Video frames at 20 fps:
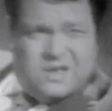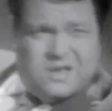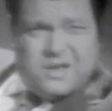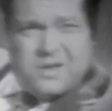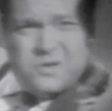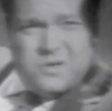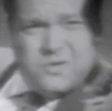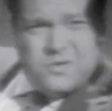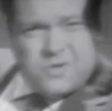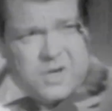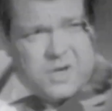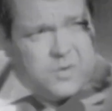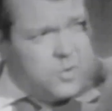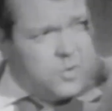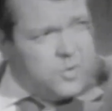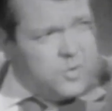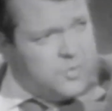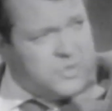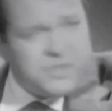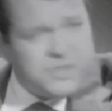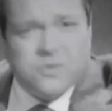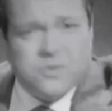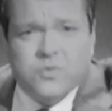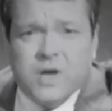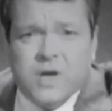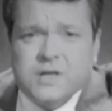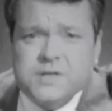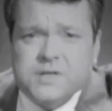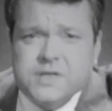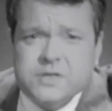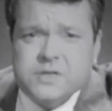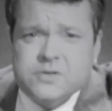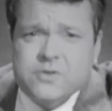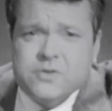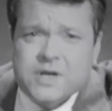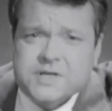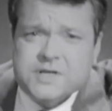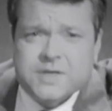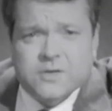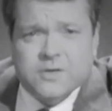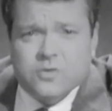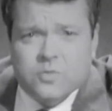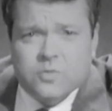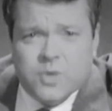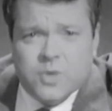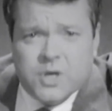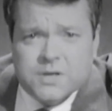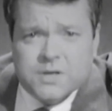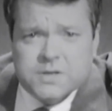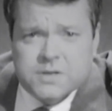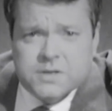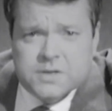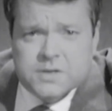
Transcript: "Can you tell me where Mr. Wells's dressing room is?"